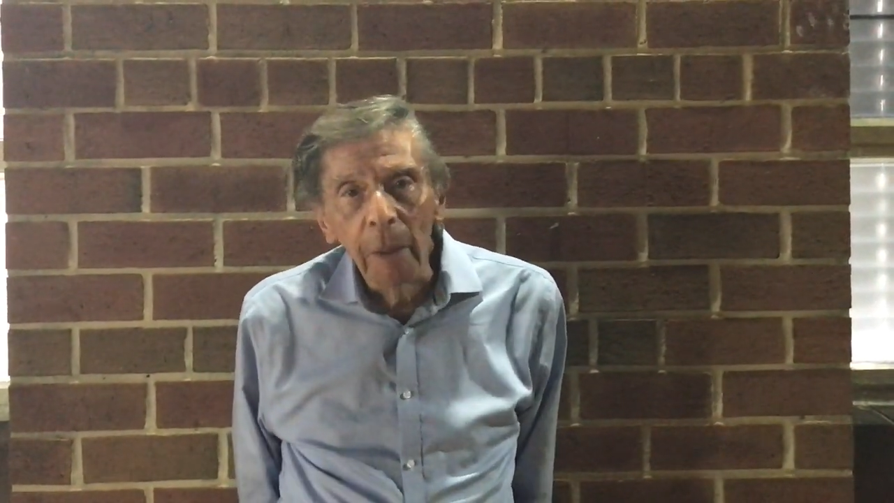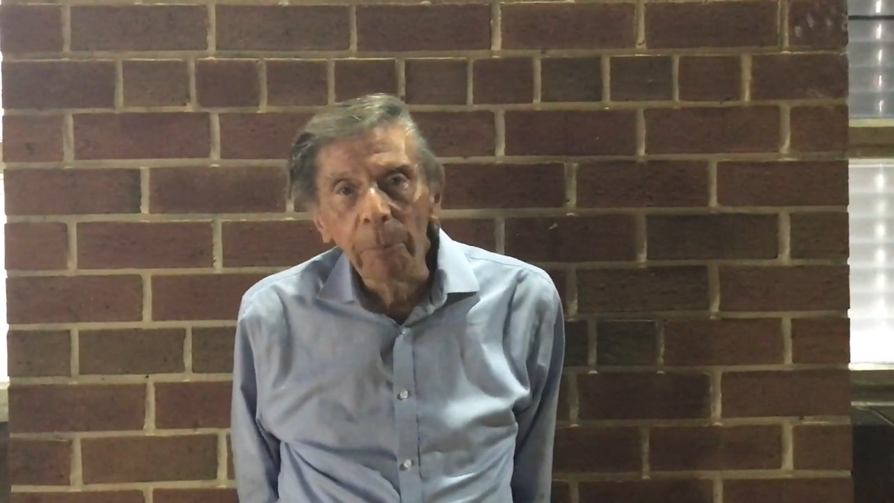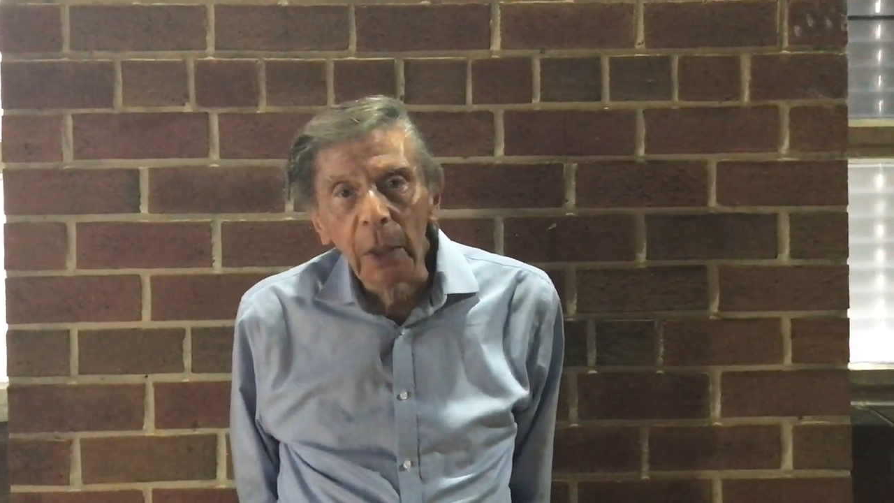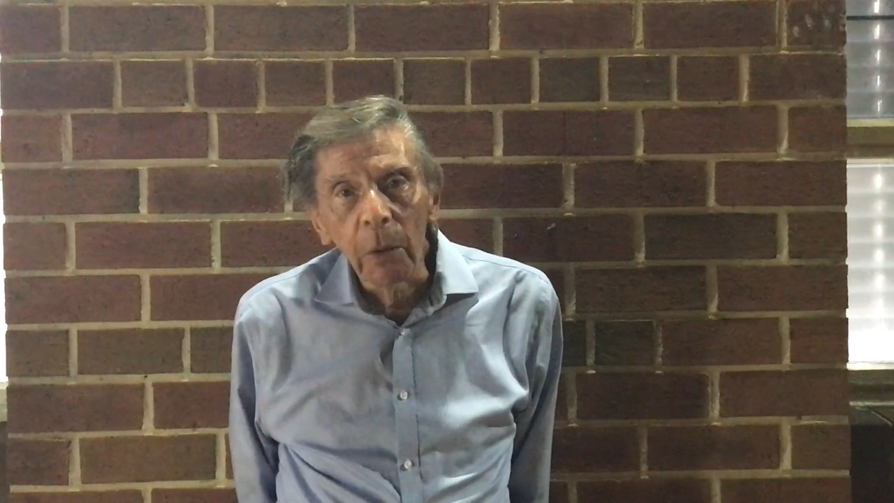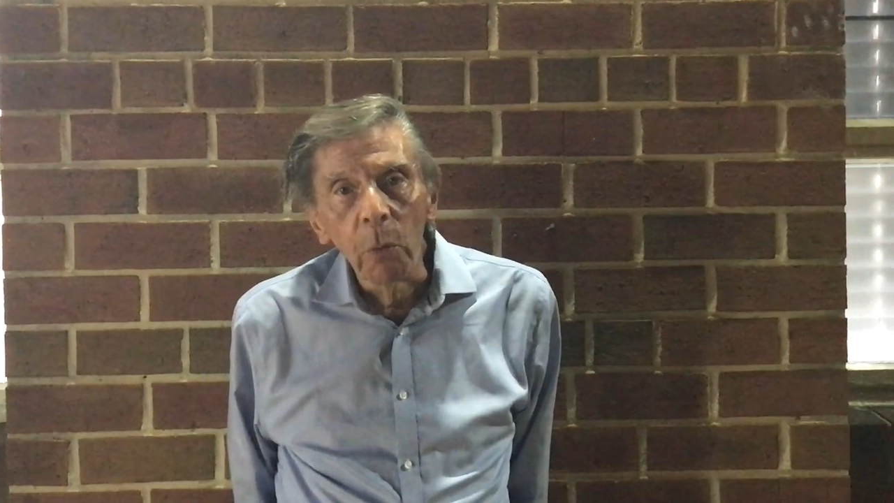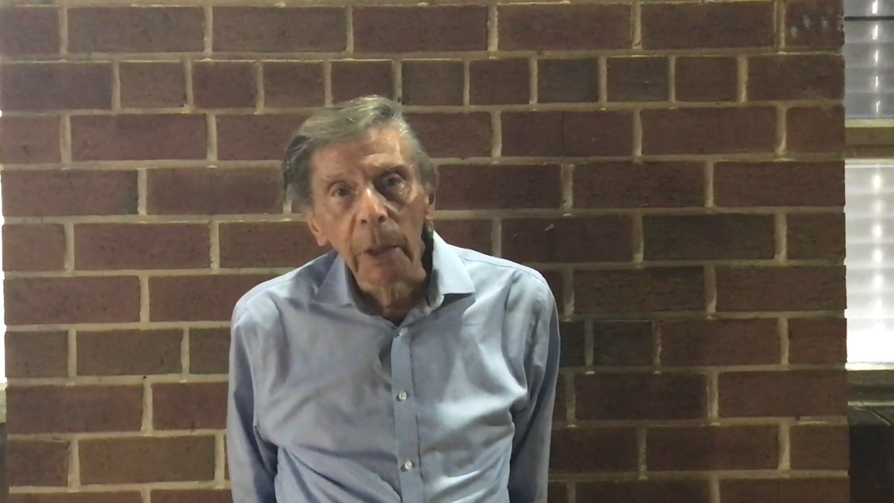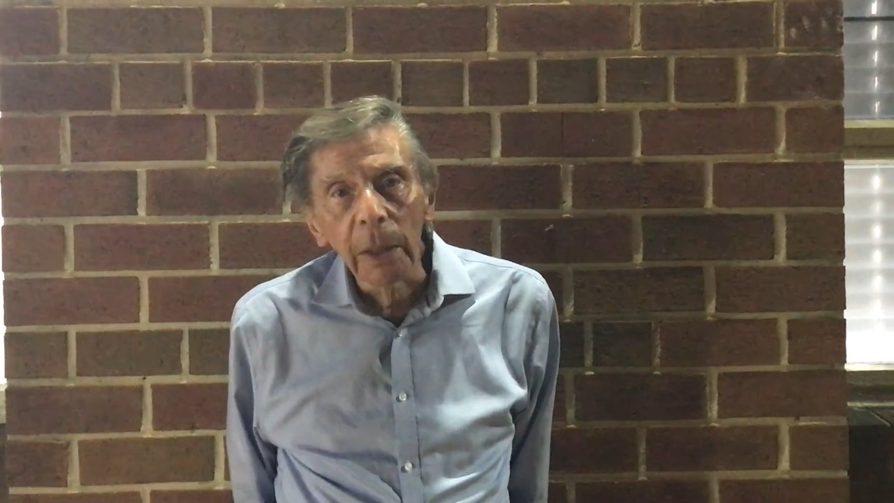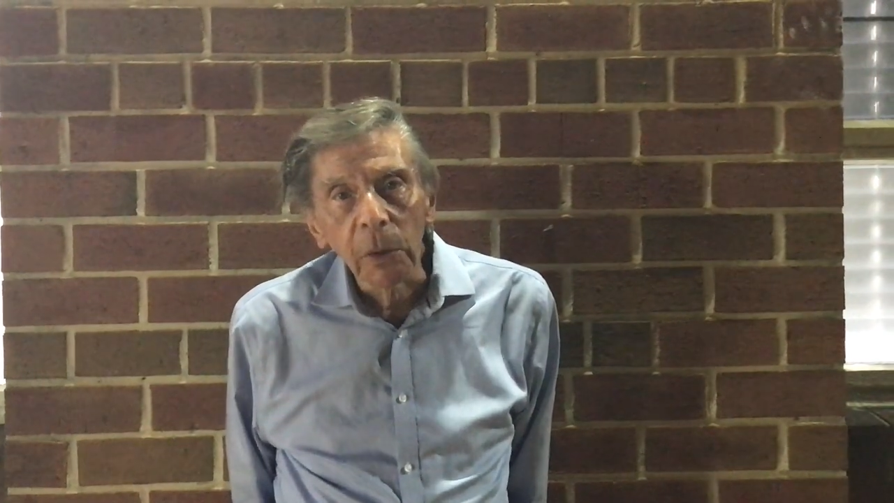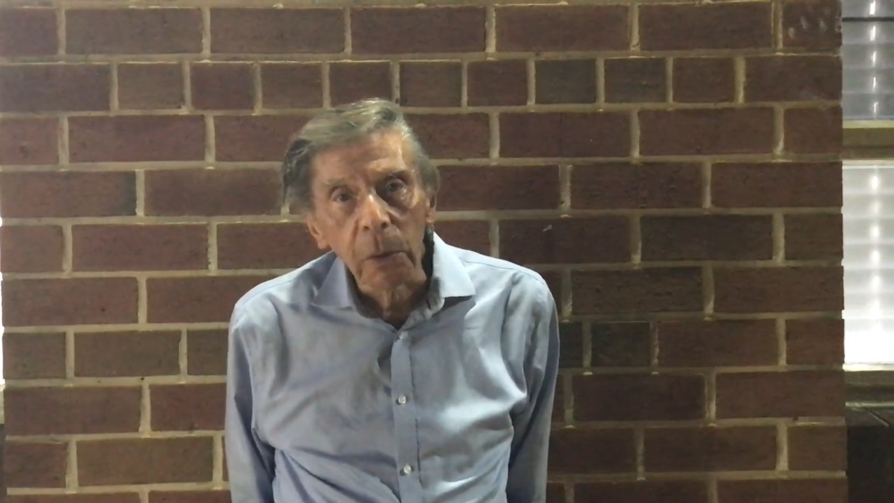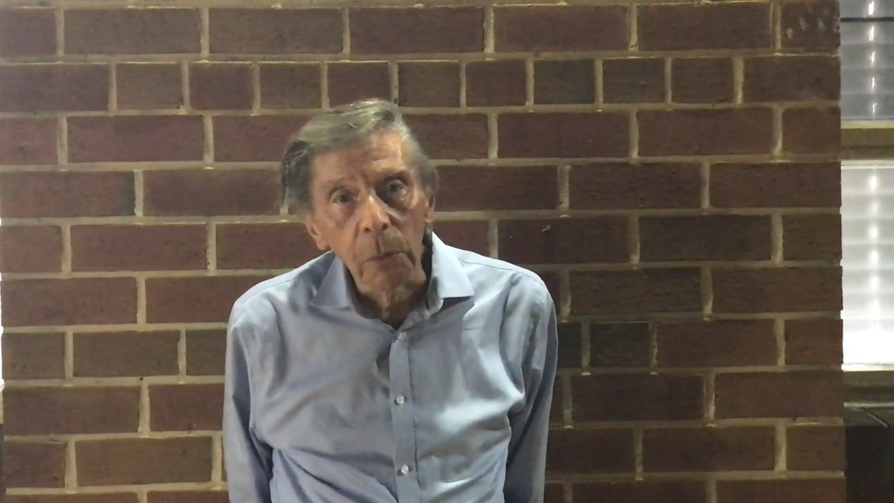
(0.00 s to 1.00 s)
out better
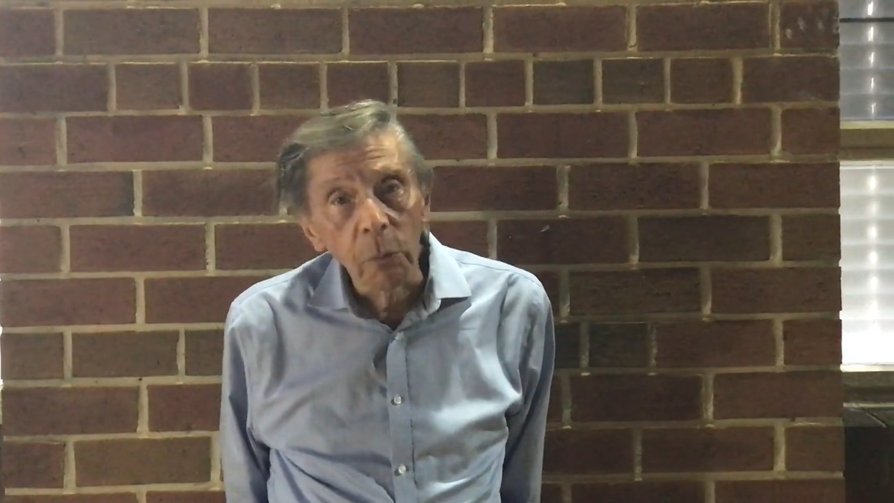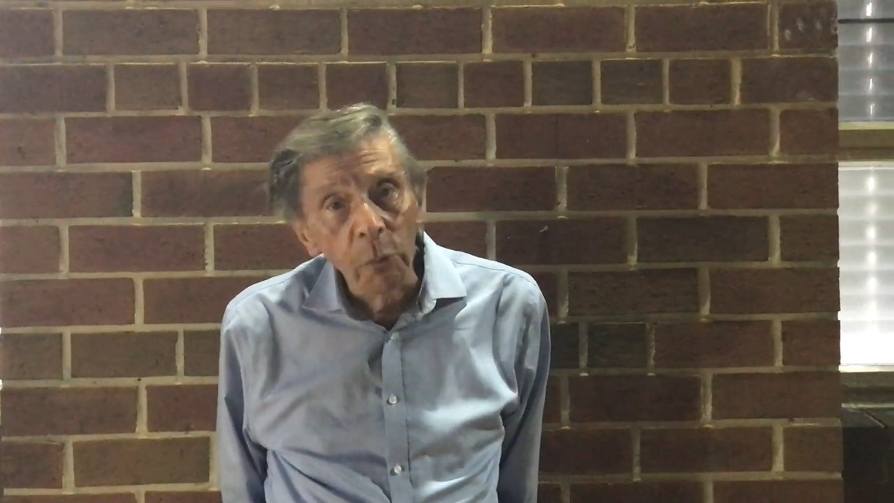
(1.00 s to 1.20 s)
ways to